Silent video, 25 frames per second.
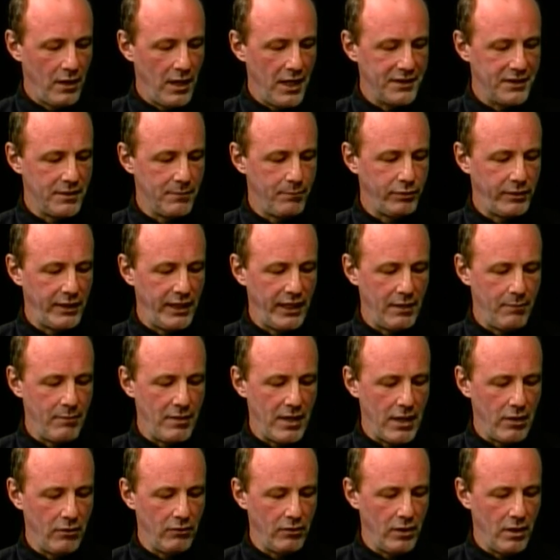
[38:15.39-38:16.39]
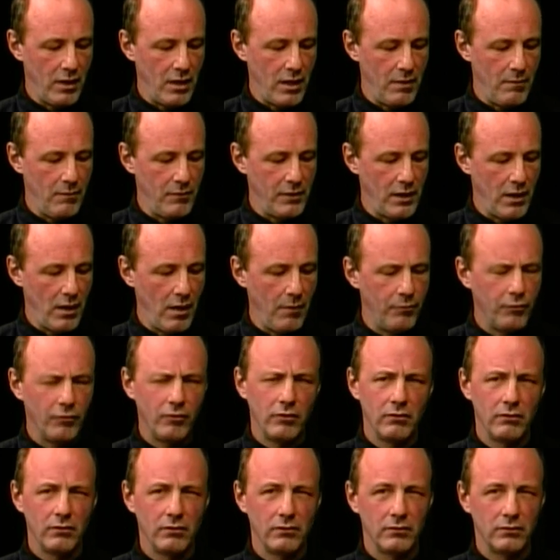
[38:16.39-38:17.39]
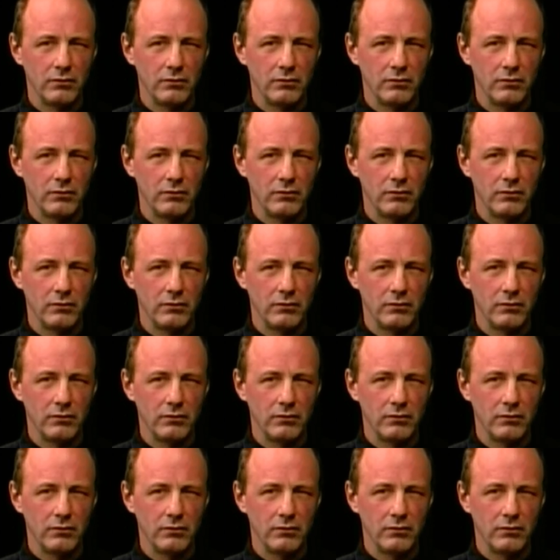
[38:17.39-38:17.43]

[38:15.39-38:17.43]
It's a play about um, an upper,